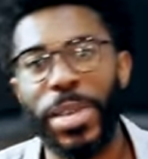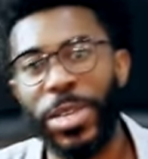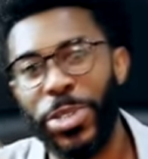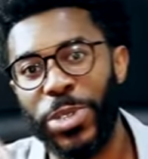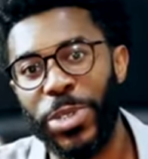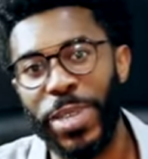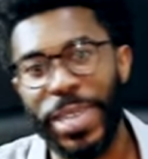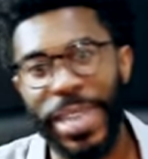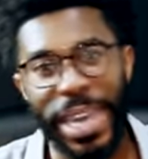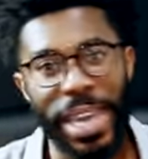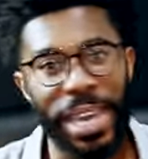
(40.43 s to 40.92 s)

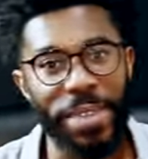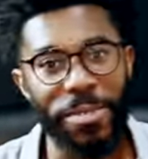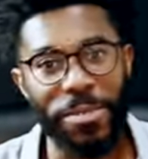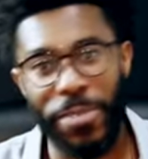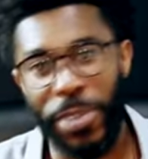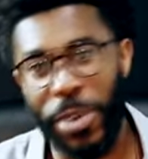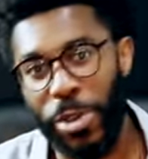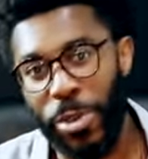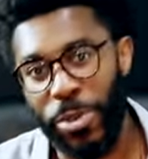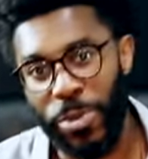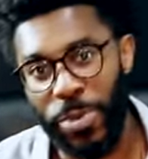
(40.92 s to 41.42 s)
make sure you get
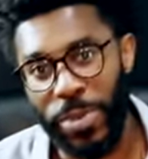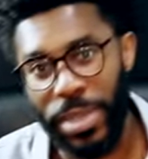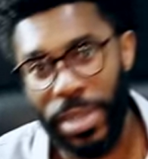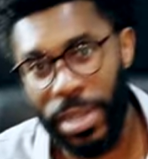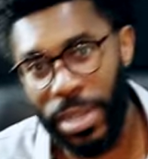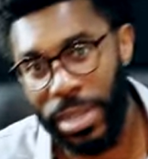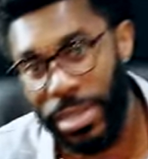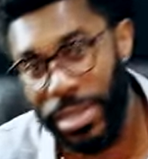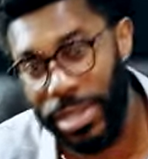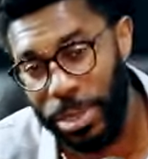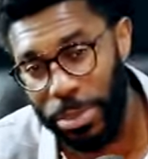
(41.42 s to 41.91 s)
involved
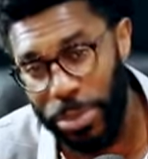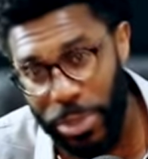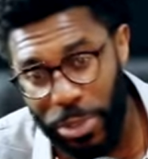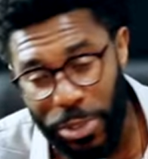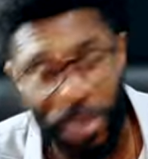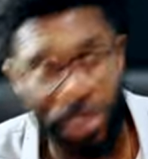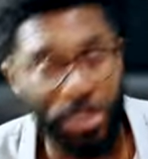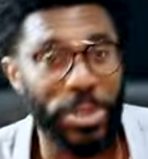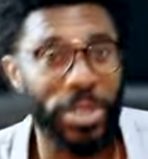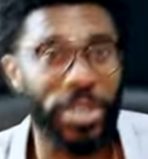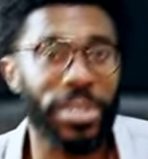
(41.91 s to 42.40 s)
with the
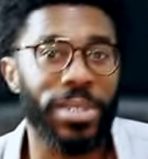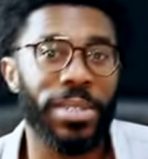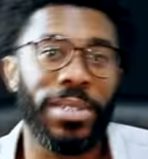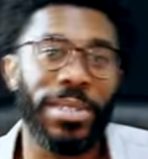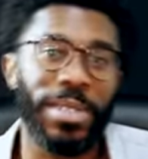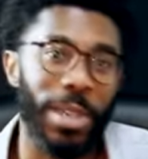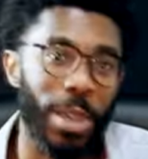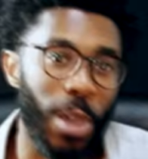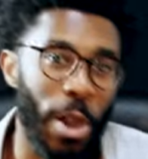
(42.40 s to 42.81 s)
subscriptions,